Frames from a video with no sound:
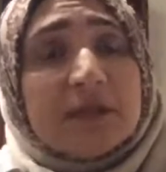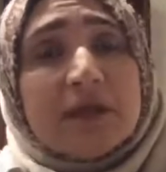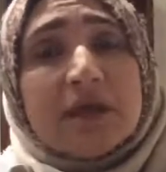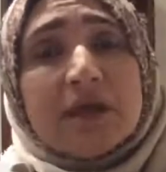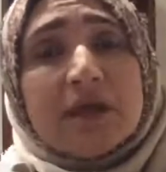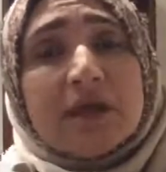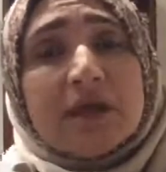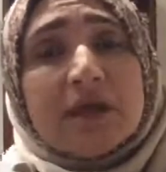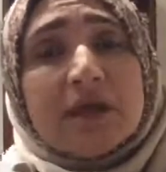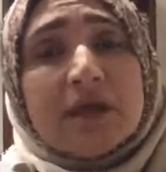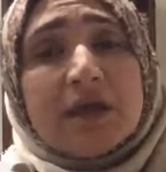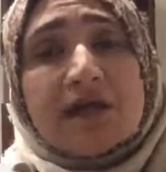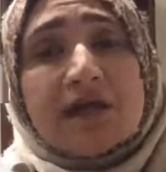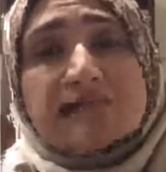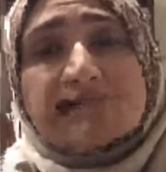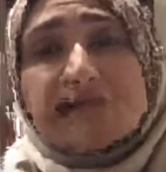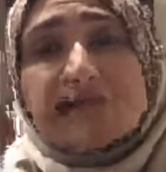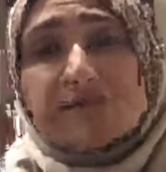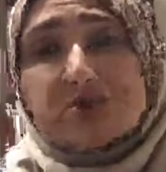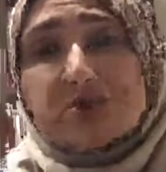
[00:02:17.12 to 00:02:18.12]
Allah has
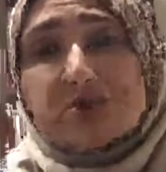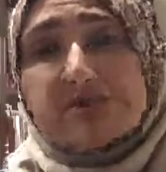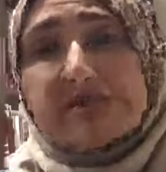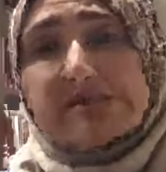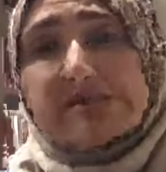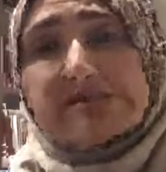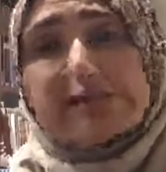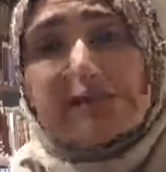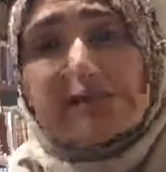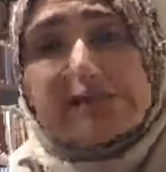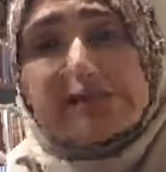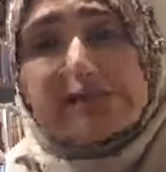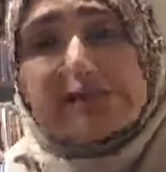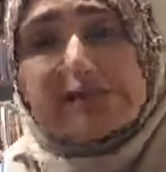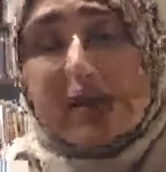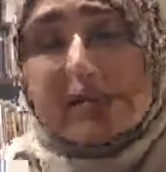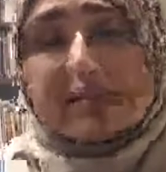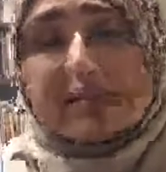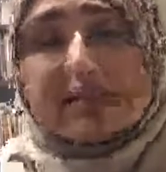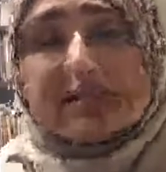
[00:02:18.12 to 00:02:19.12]
mentioned it and has
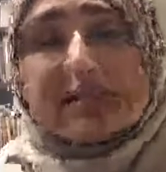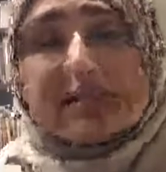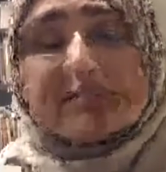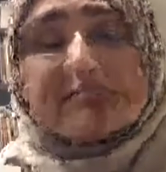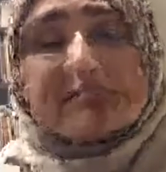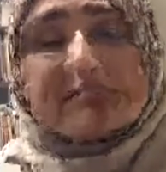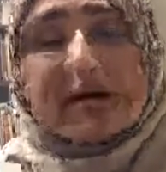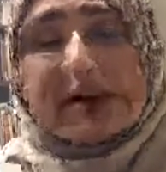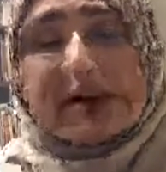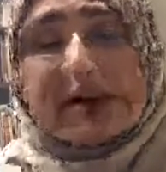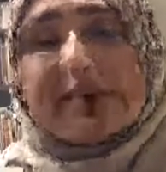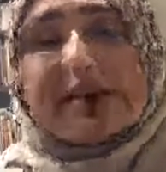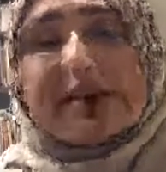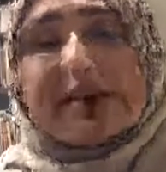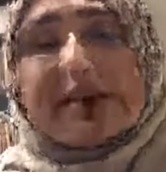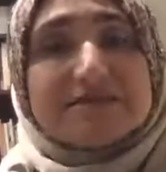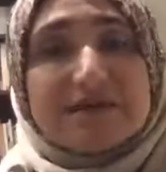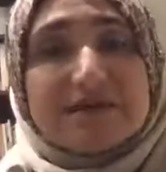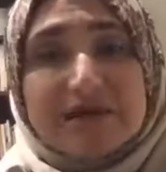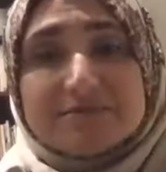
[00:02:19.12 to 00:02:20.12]
promised it many, many
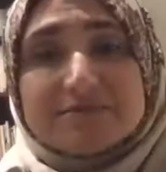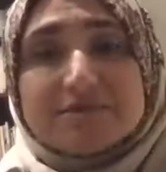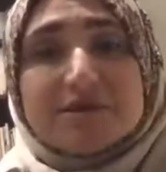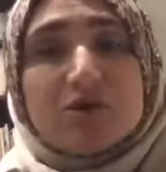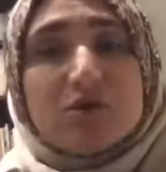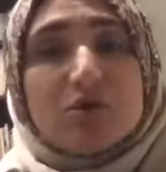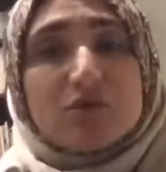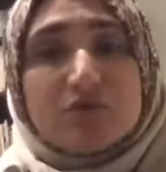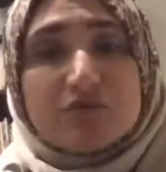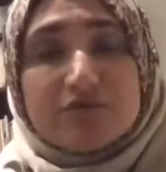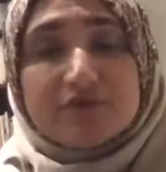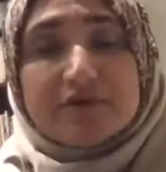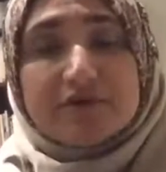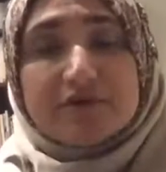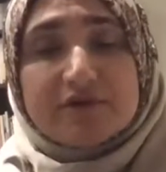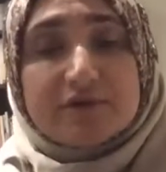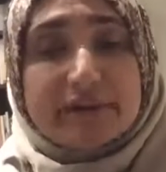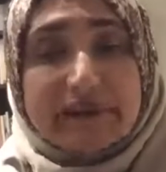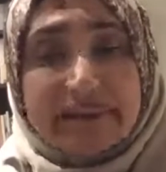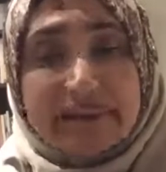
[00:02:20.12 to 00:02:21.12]
times all over the
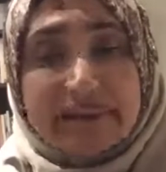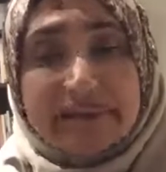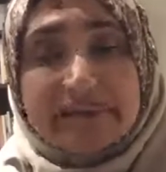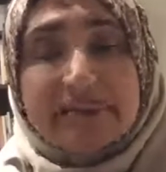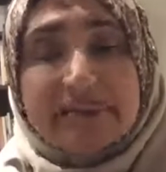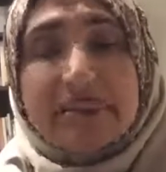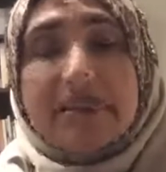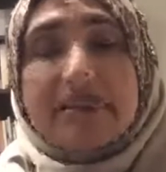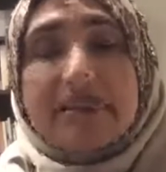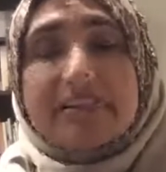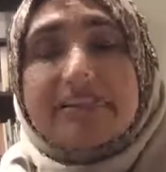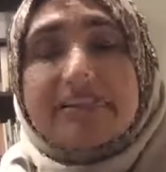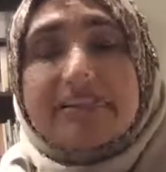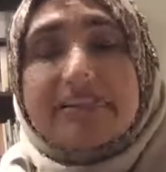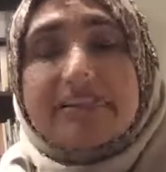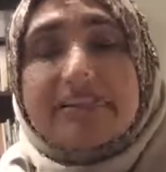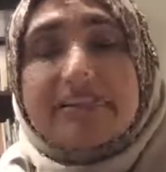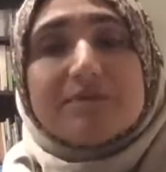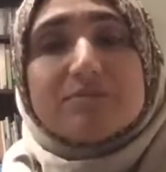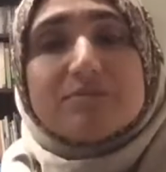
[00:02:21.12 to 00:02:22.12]
Quran that
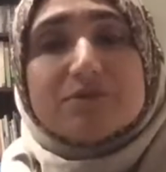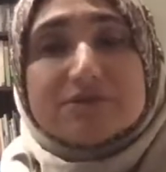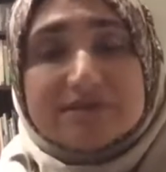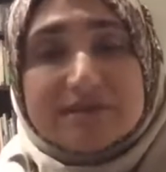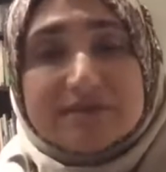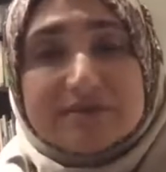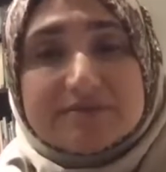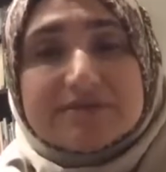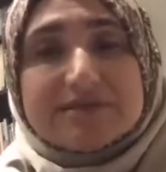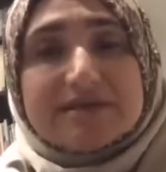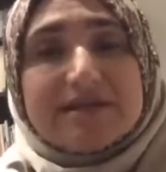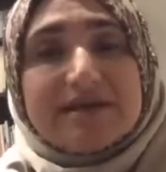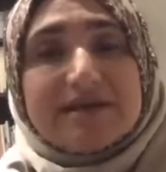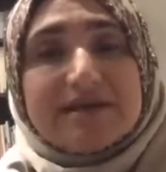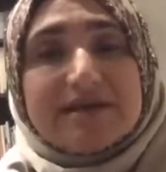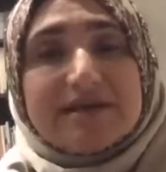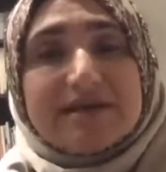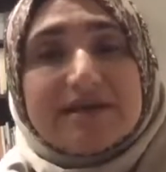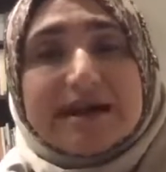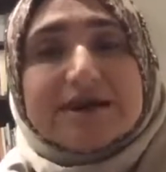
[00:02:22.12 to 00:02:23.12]
Muslims, that
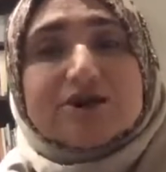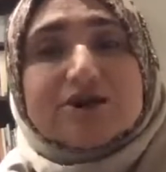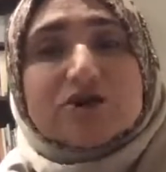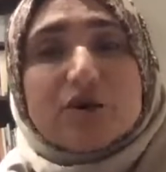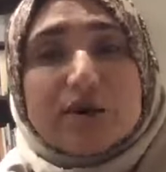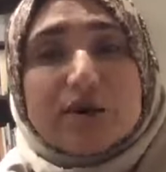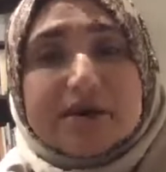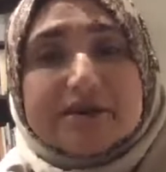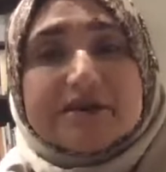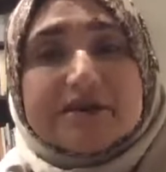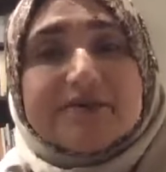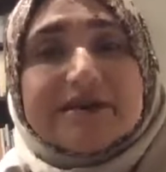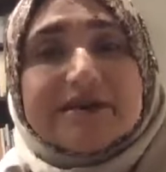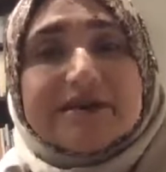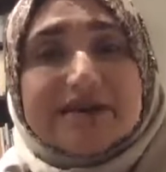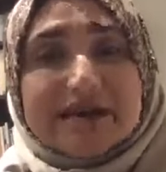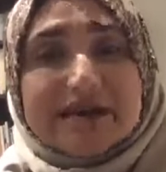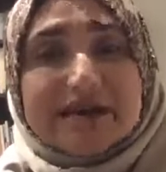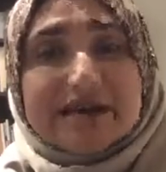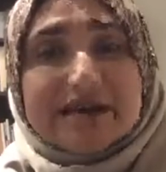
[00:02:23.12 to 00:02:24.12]
everybody's going to be
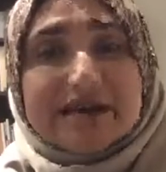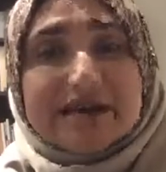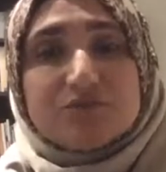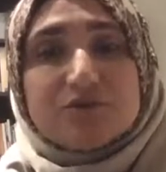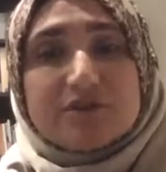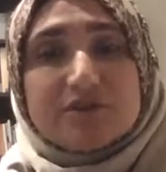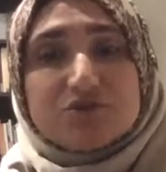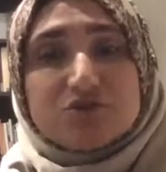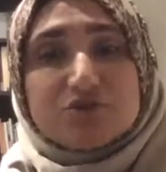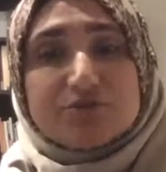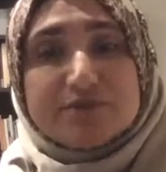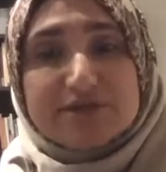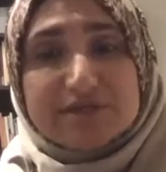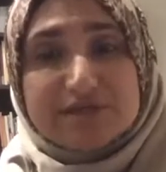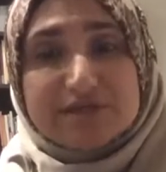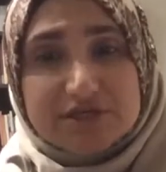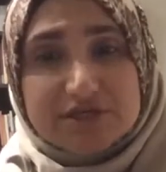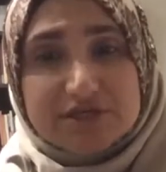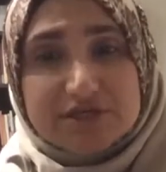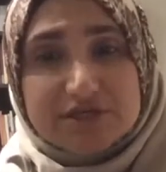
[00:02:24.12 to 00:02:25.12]
tested with
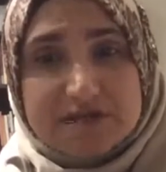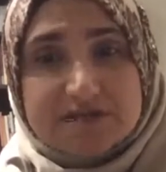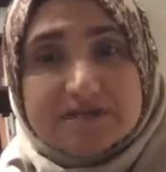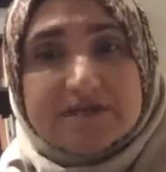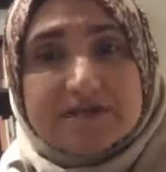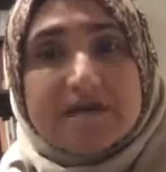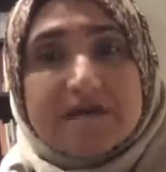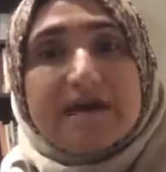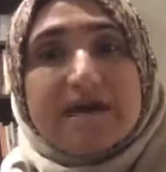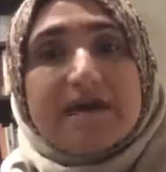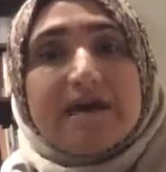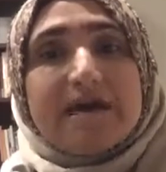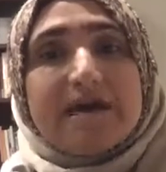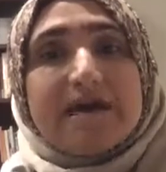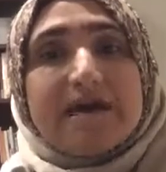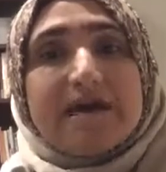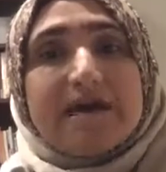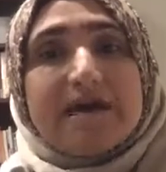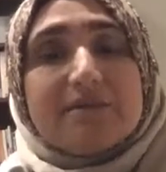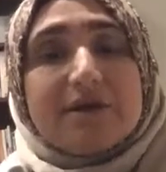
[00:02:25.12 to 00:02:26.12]
tribulations,
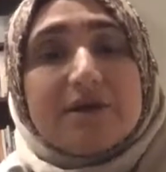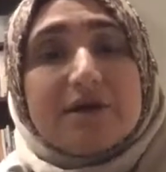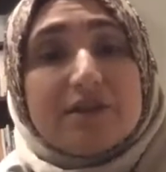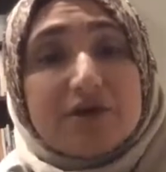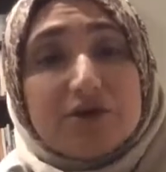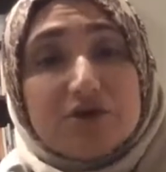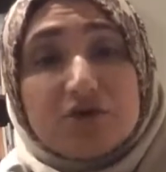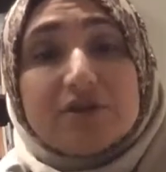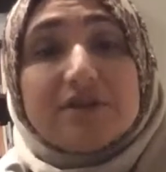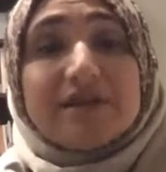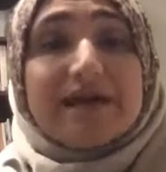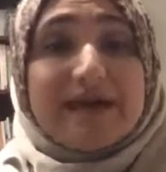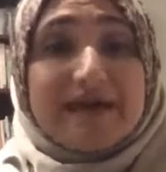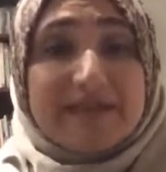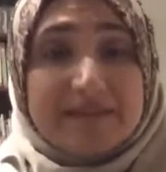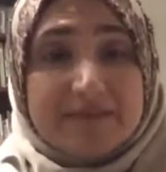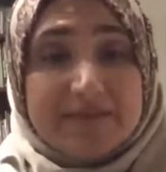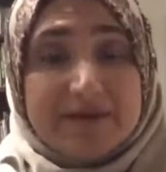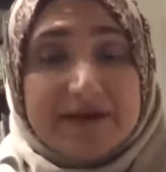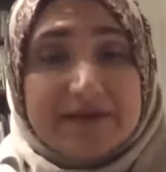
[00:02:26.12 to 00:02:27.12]
the good and the
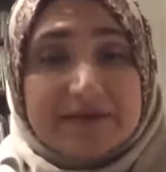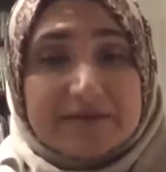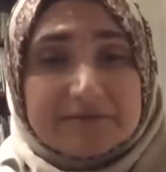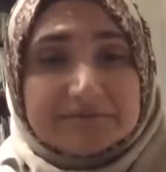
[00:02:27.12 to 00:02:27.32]
bad.